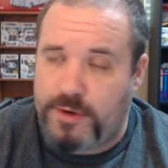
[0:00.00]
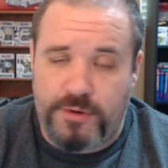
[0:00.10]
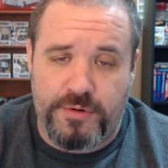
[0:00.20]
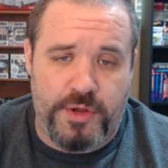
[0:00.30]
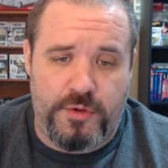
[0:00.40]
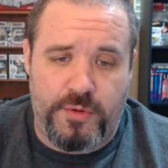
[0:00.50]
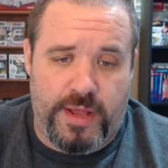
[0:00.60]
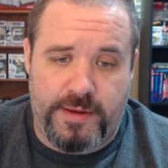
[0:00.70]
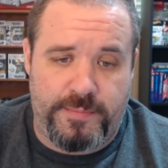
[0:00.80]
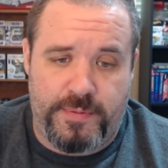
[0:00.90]
They're going to do
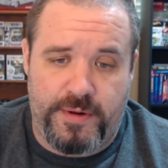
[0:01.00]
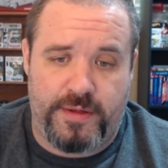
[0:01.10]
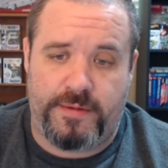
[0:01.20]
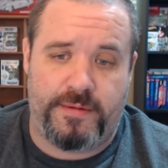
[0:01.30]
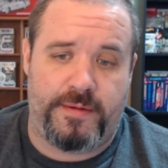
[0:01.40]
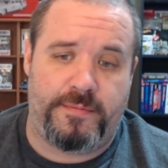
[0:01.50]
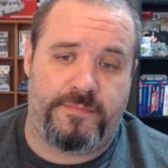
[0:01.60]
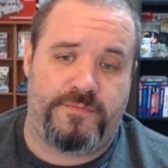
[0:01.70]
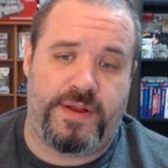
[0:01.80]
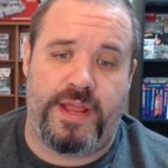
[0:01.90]
like
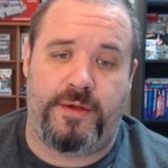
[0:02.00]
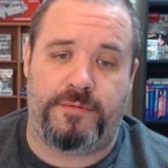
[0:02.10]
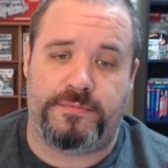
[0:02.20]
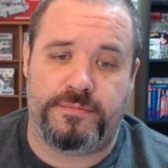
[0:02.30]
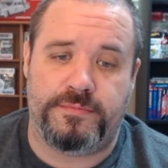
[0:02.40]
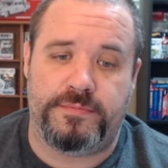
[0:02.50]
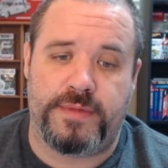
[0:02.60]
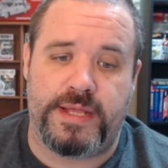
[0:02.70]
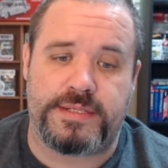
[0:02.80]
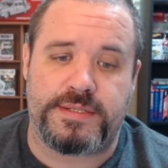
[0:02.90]
a video.
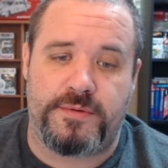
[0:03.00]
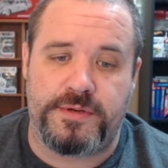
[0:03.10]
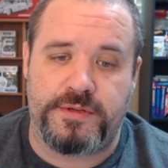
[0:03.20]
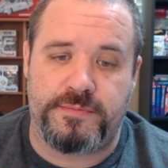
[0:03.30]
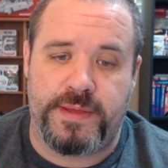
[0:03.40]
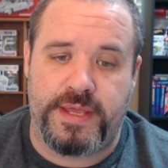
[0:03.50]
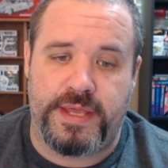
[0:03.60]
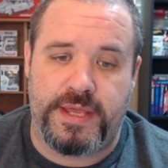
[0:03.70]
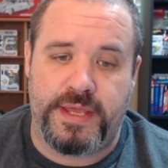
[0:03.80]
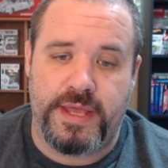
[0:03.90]
It's going to
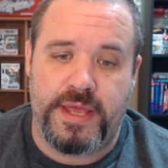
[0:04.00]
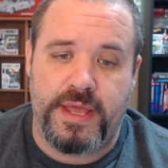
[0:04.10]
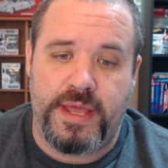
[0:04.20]
be